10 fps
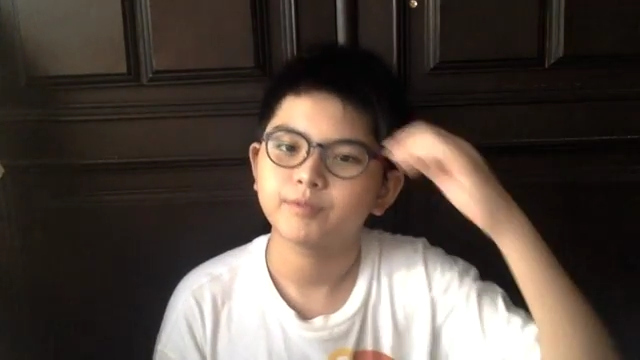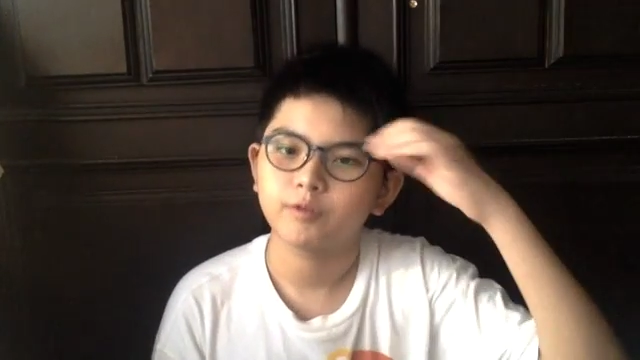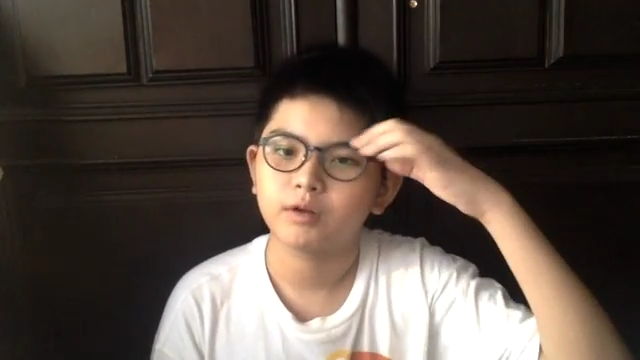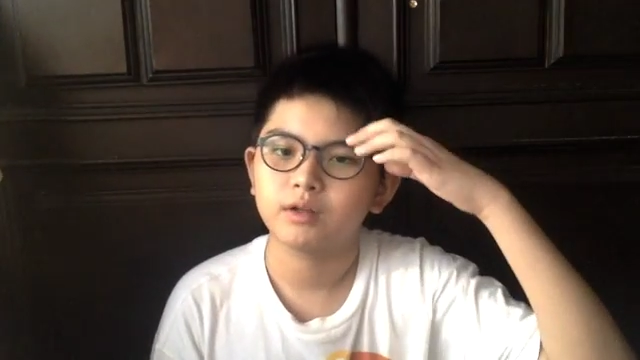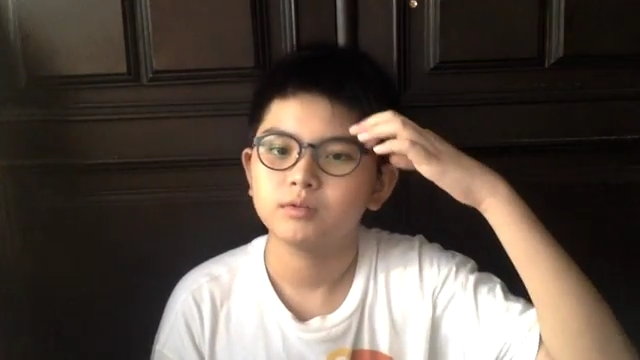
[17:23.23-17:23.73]

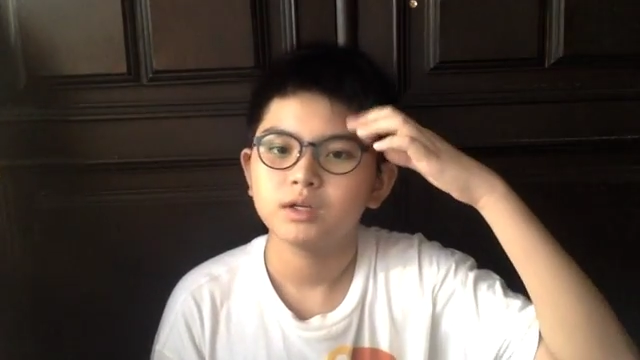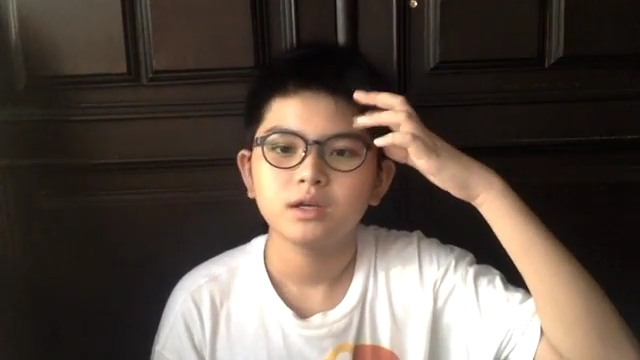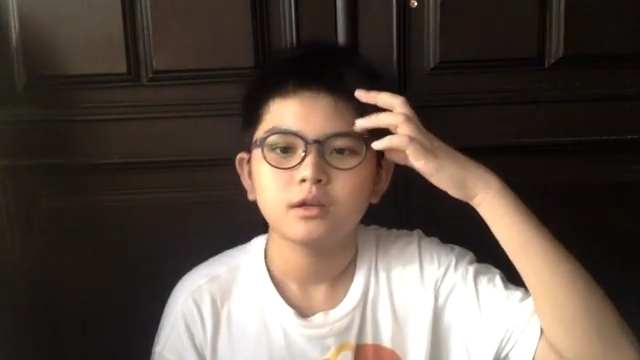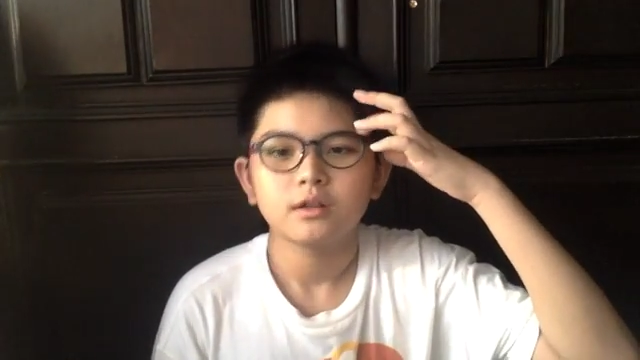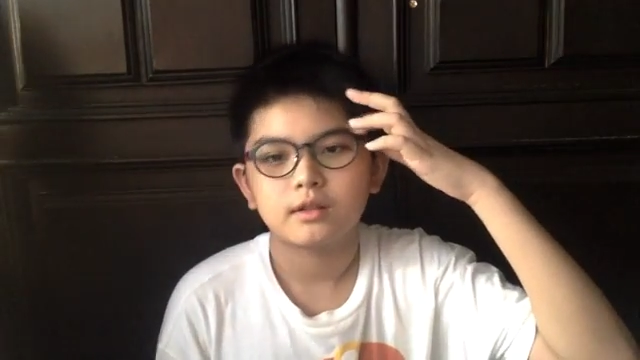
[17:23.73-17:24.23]
Well,
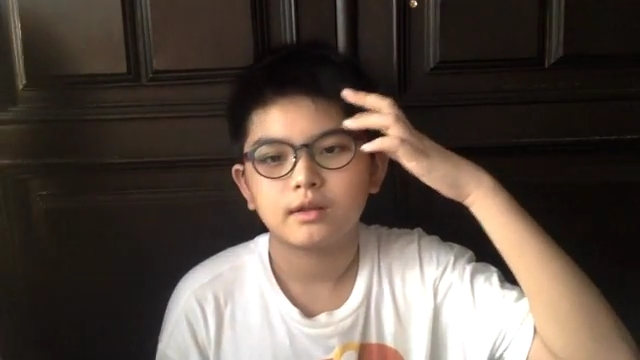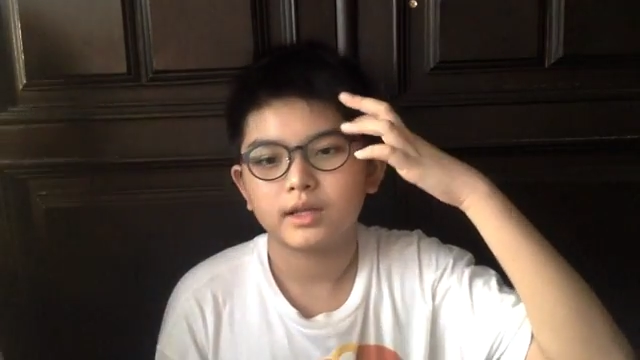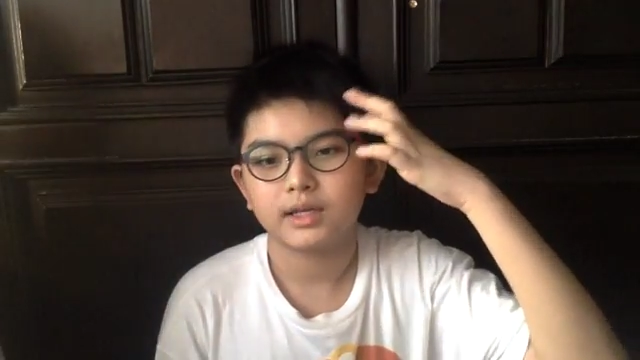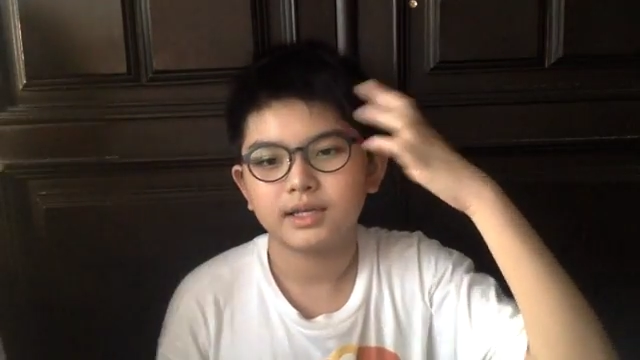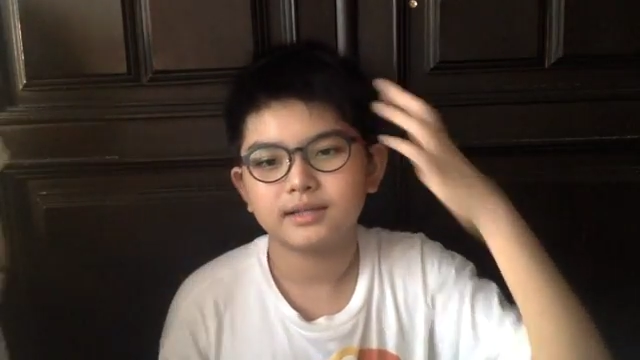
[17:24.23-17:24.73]

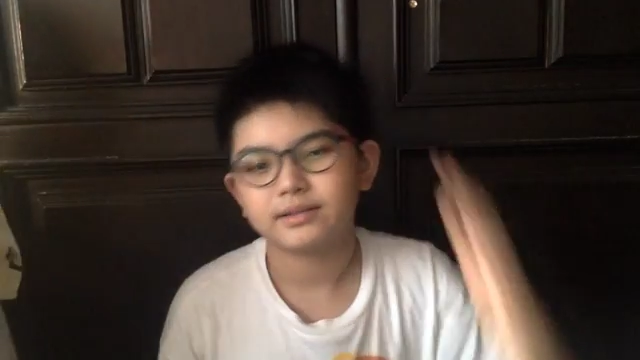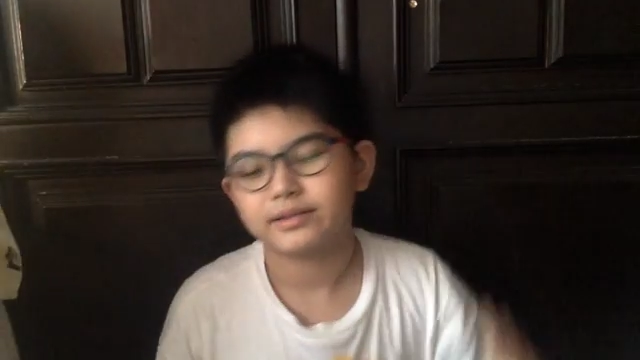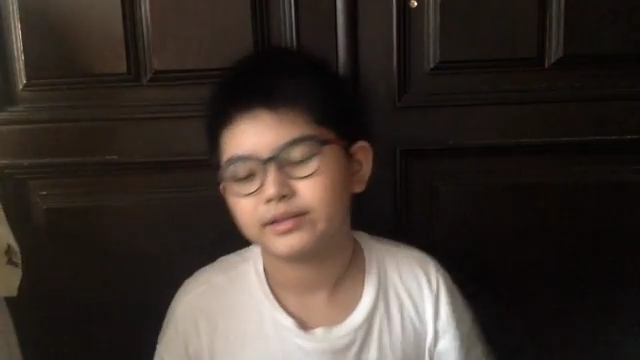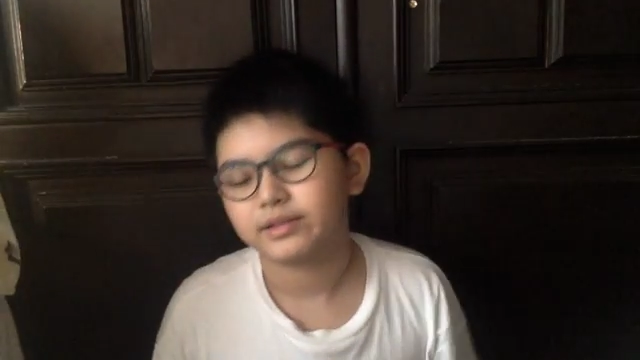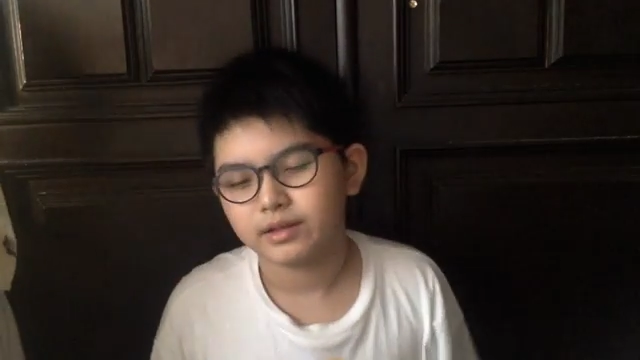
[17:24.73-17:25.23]

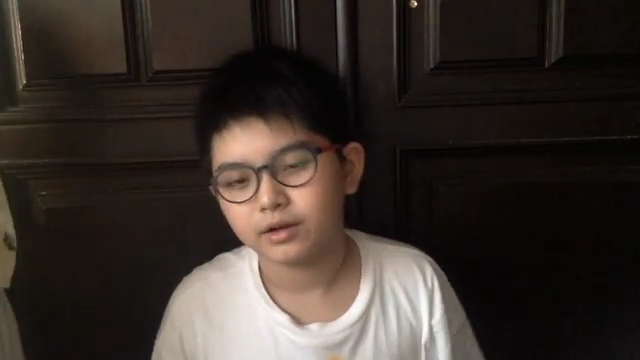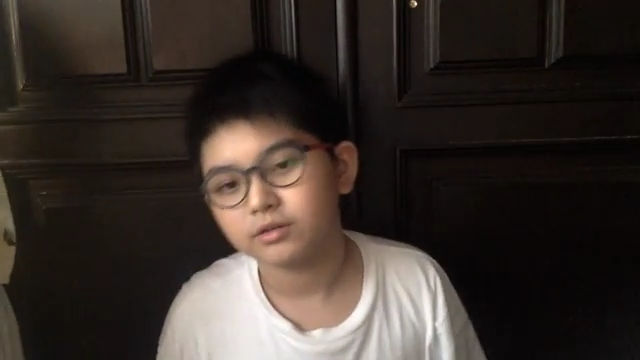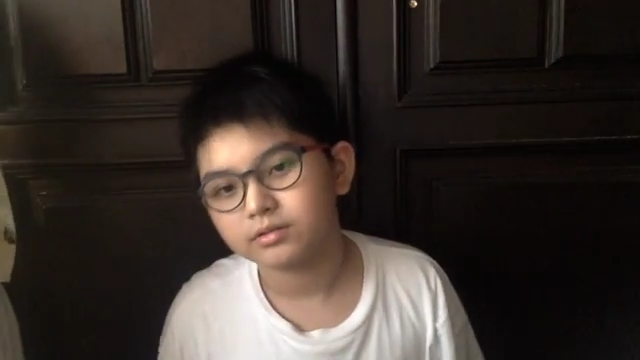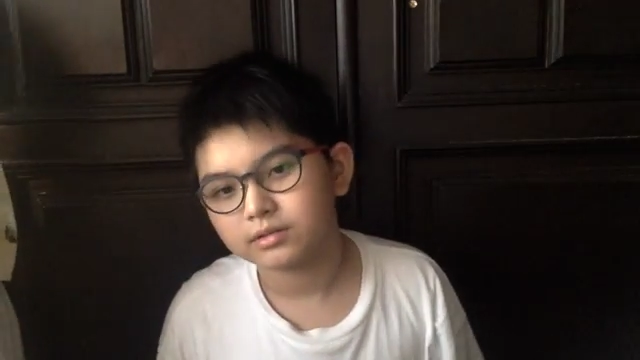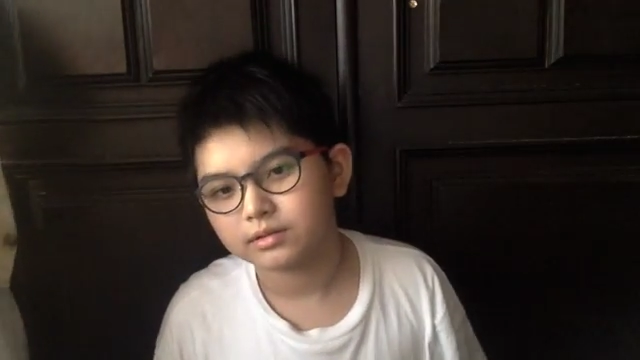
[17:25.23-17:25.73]

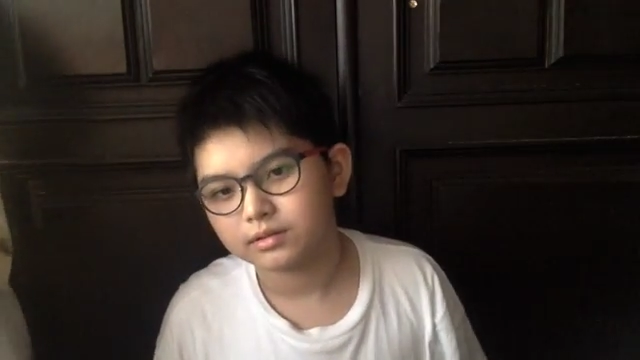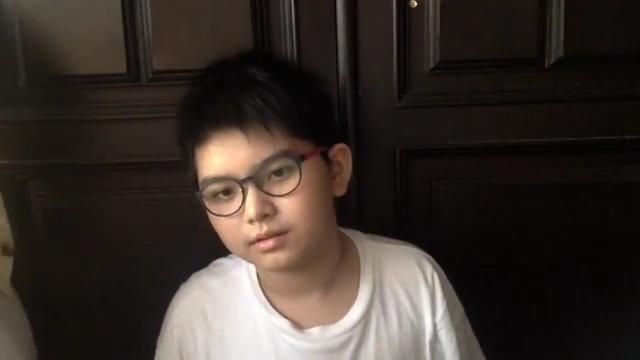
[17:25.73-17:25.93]
those